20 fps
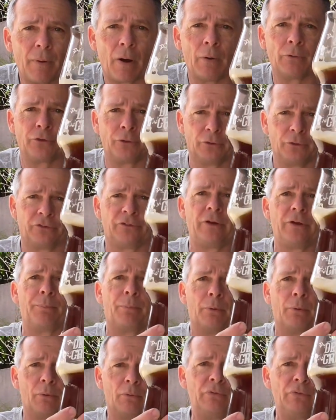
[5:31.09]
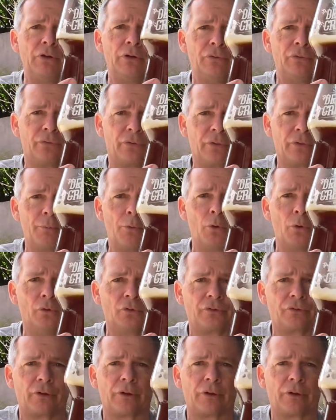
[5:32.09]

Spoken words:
I'll do a separate review for them all,